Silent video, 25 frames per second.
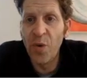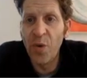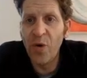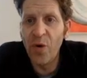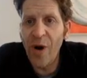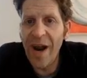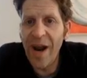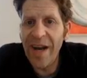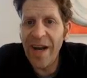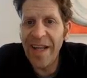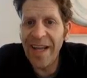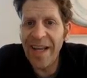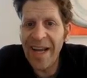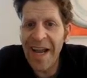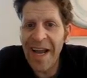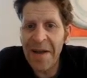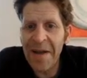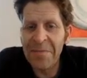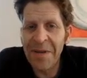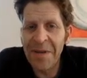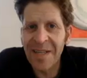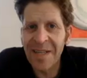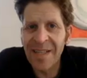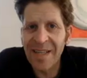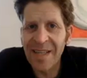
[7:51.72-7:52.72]
Maraney in
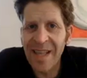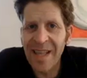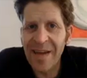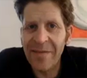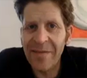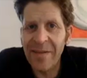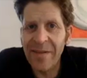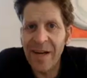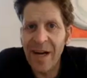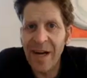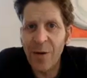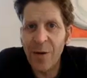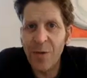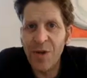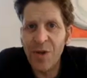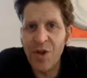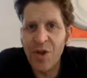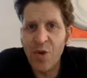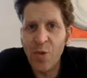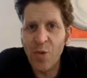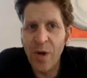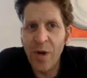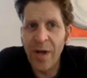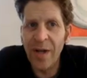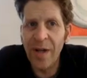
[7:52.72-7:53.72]
Cape Town, South Africa. I wish
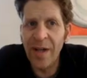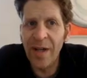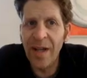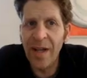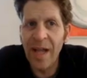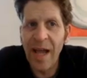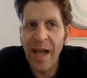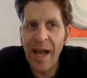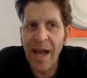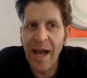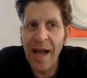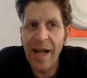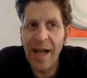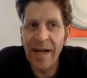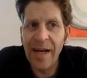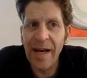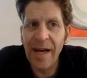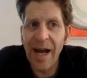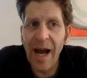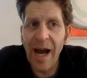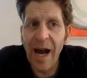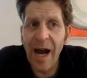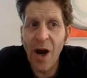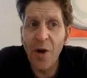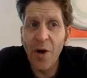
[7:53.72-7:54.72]
you well, and
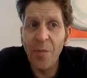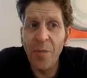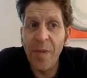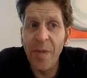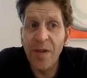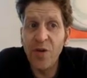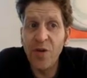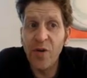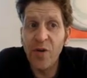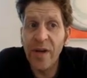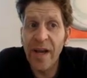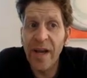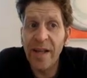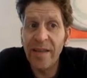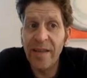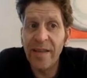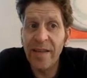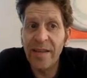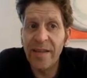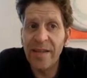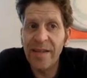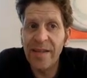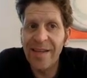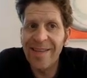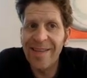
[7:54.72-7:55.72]
I hope that you get
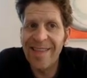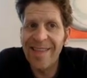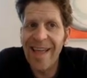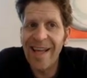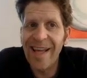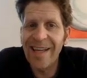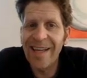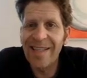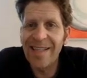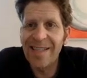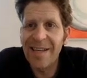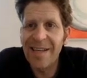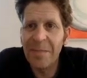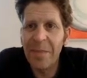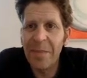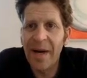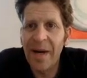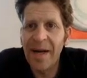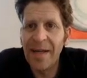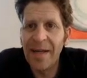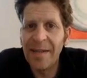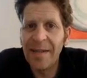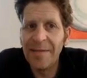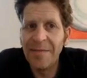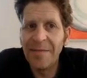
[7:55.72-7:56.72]
this. Thanks.
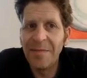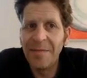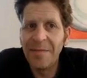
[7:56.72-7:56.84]
Bye.